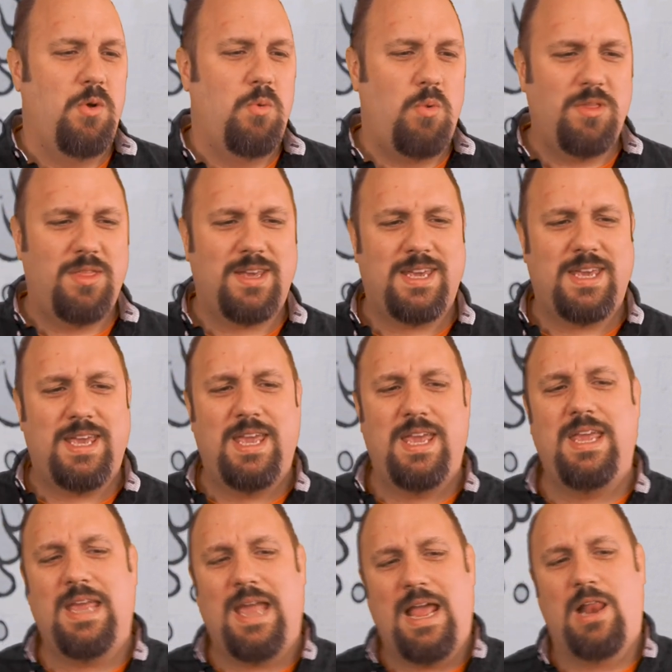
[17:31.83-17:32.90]
What are the
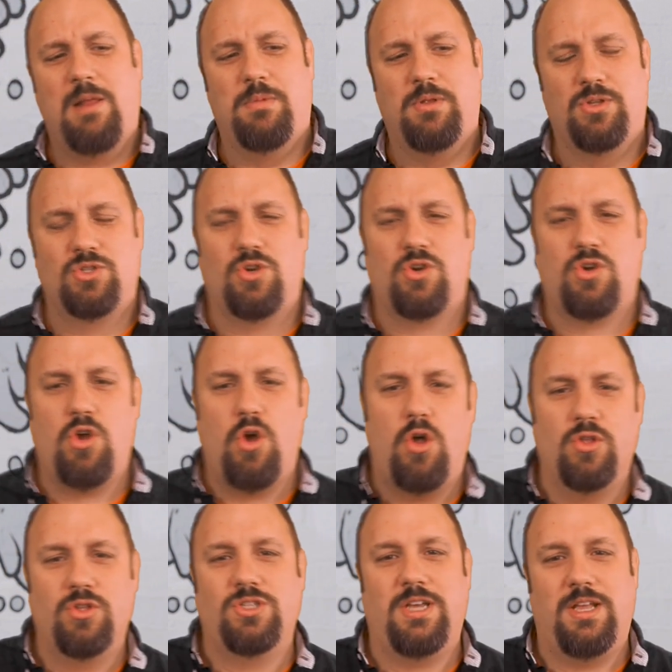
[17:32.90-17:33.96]
key elements or
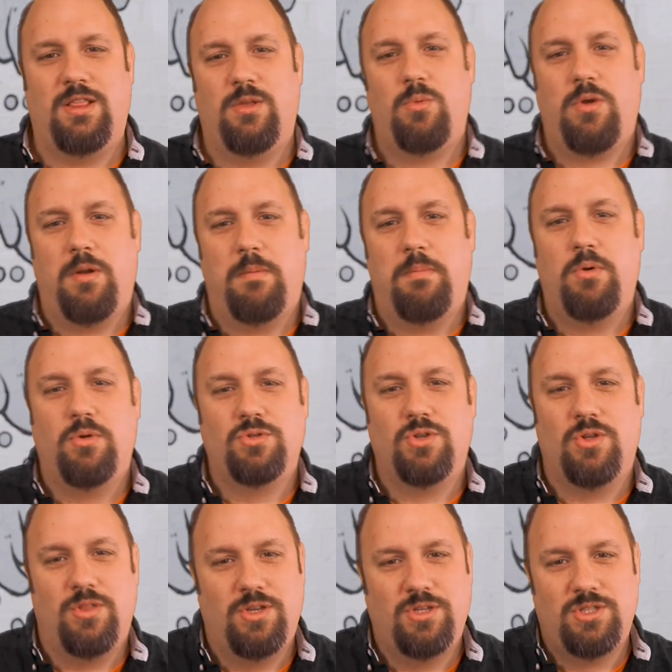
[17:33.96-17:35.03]
content that we're going to put
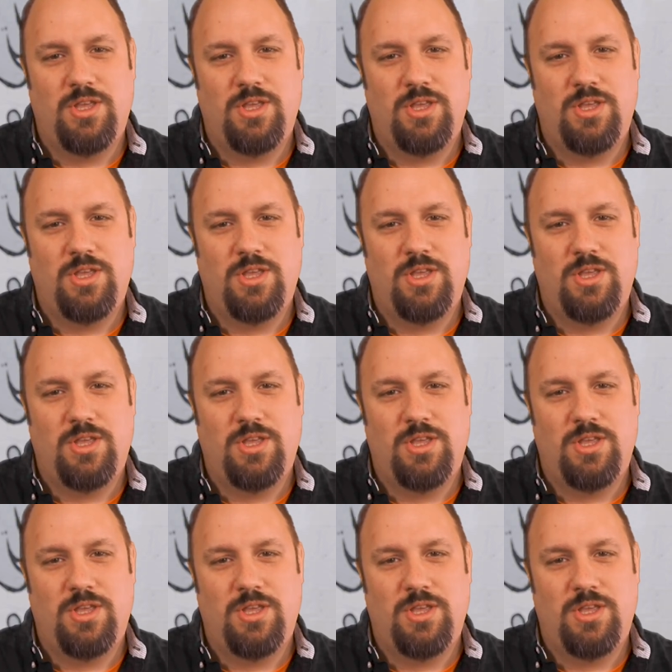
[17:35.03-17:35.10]
on this